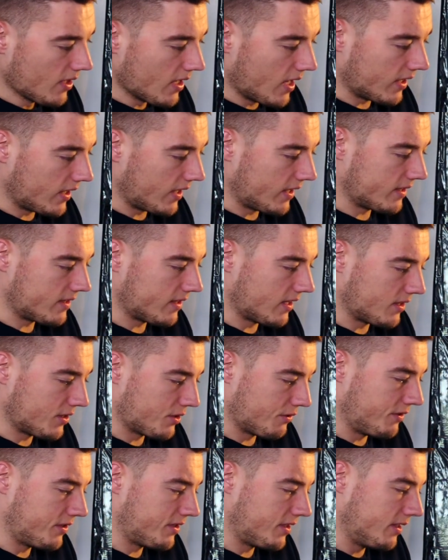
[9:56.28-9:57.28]
And I attach
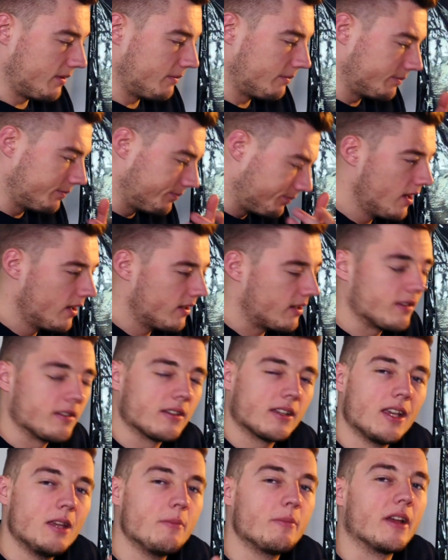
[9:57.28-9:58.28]
a receipt. Now the
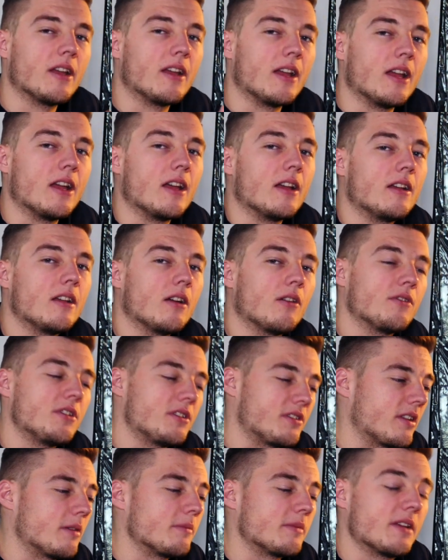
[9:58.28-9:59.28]
key bit here,
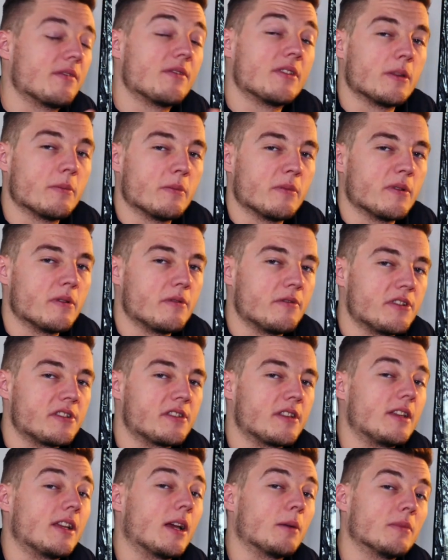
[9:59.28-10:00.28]
obviously I'm giving them a
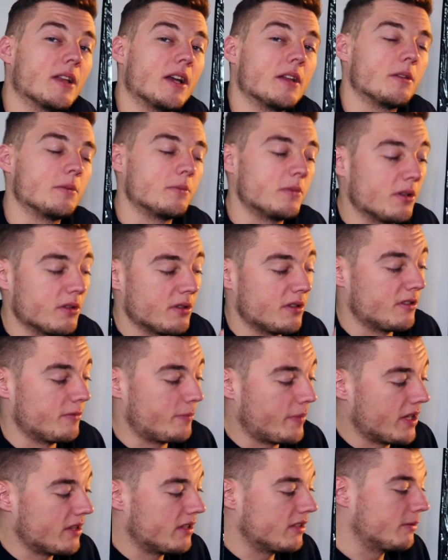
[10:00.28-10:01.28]
receipt, I'm letting them know that they've
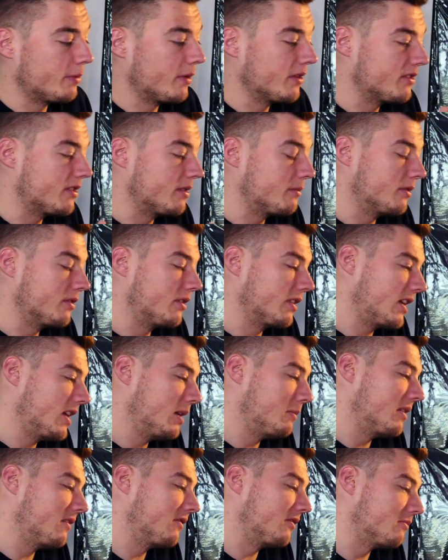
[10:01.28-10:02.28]
paid the deposit, but the key
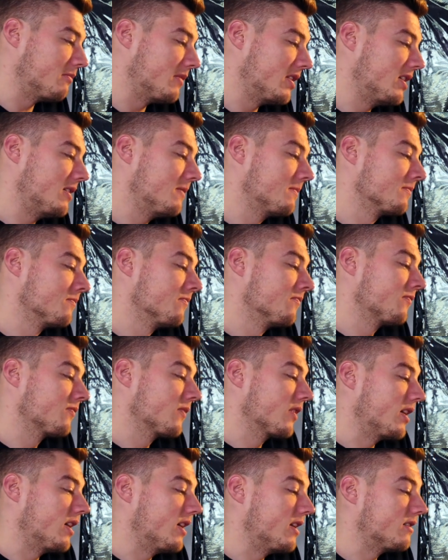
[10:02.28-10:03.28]
bit for me
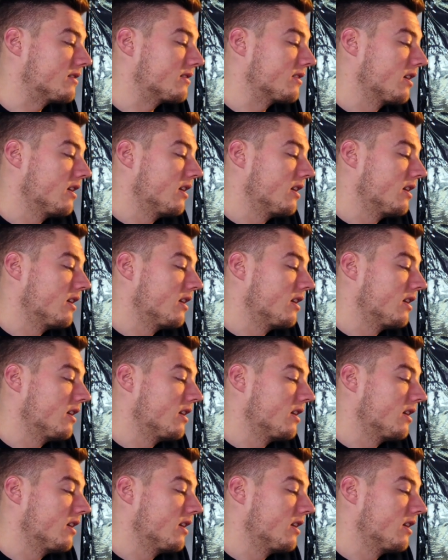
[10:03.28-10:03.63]
is